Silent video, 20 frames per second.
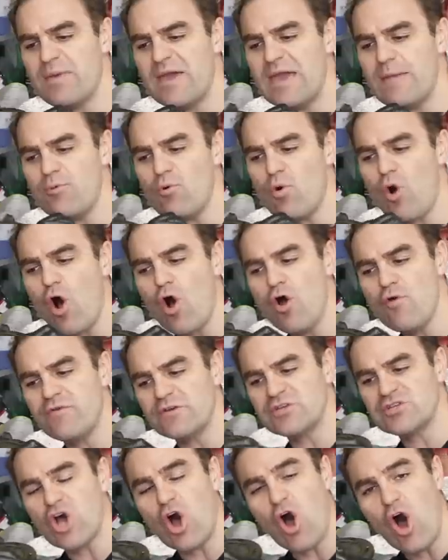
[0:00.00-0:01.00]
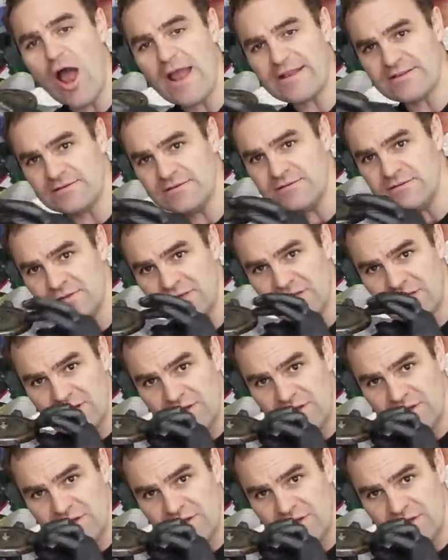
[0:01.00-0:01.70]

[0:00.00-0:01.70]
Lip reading: people over tighten